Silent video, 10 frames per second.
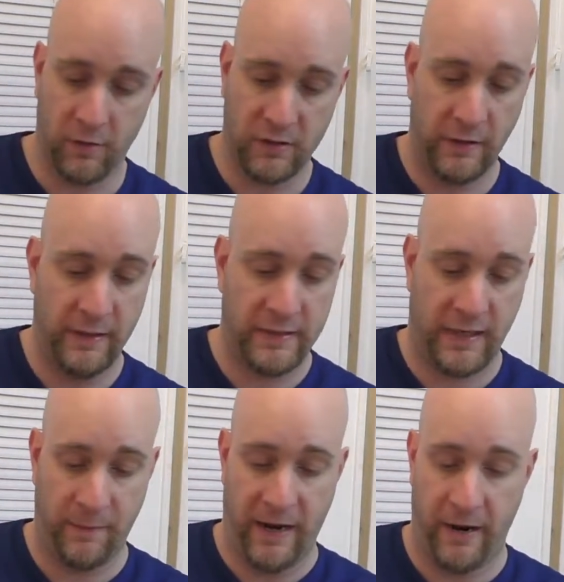So he's
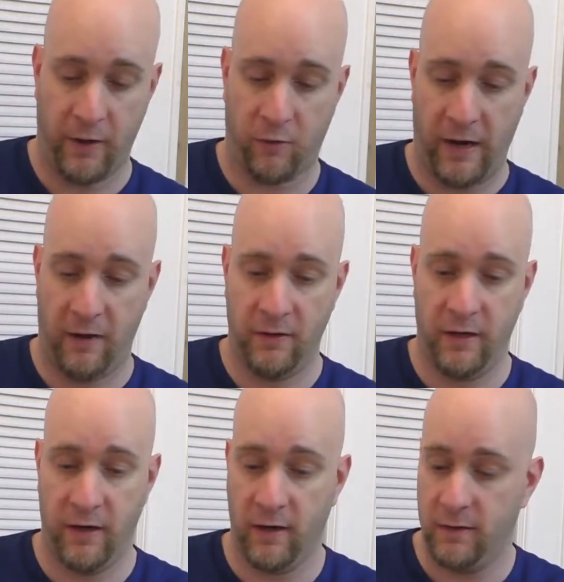coming out of the ground
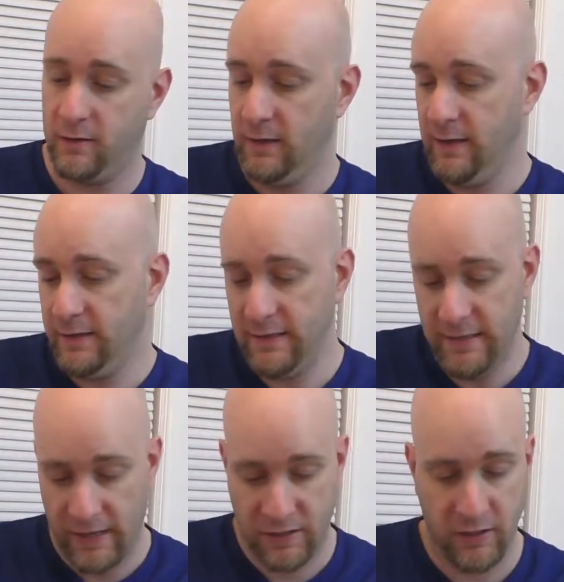here. This is
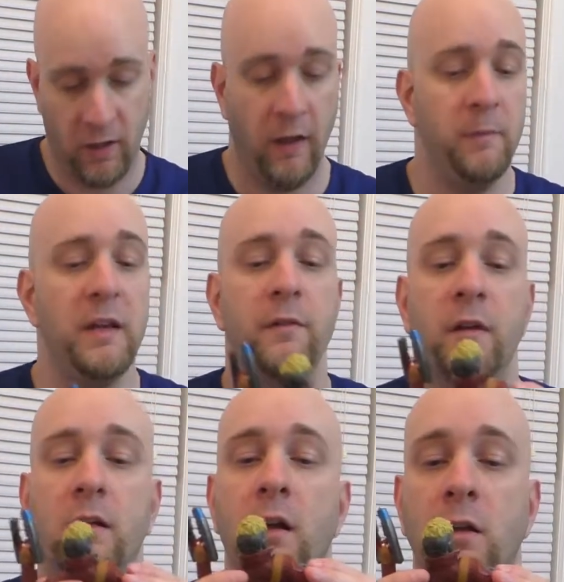actually, hold on, let me give
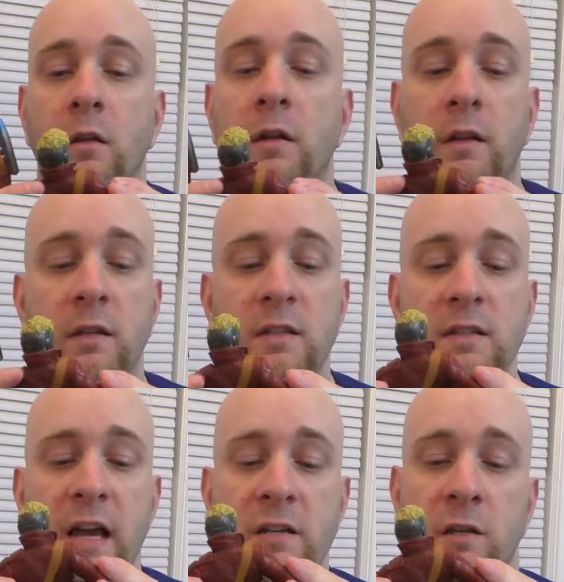a look at this. This
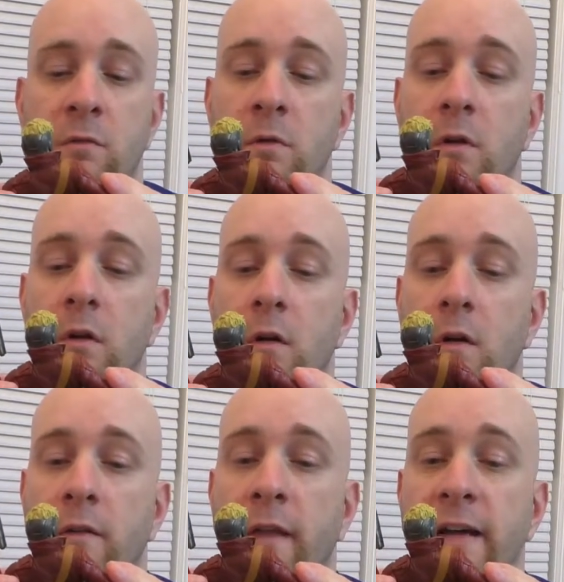is actually
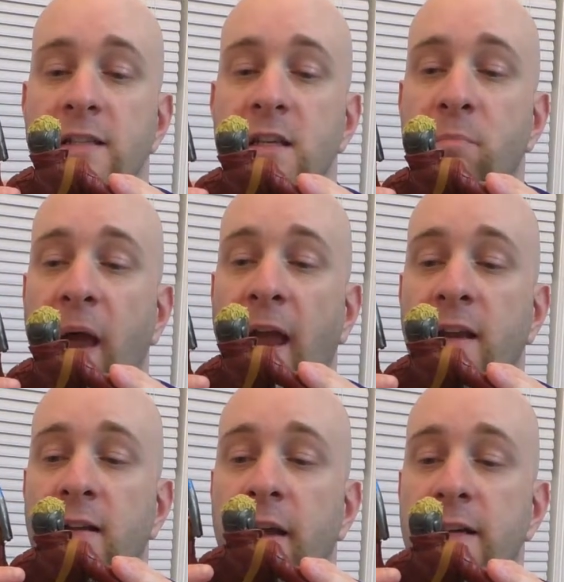nicely
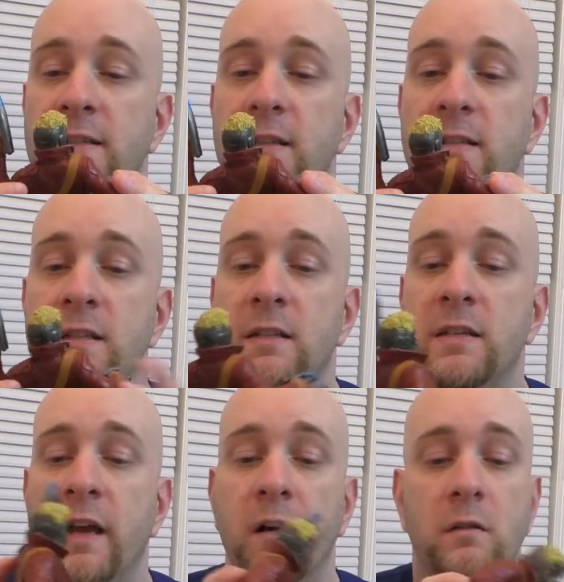painted, nicely
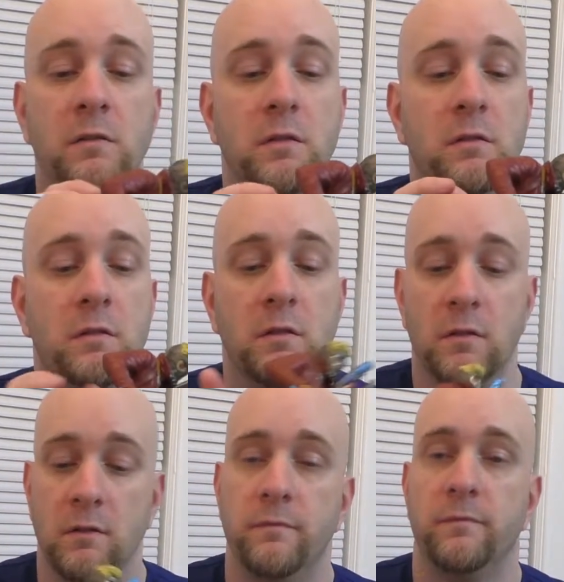detailed.
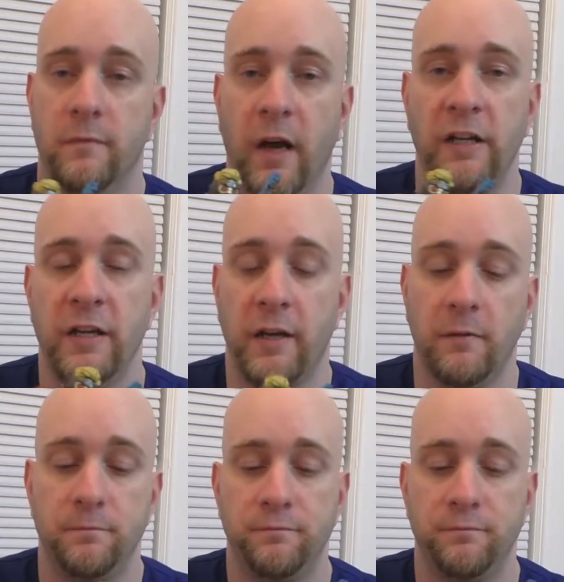I dig it.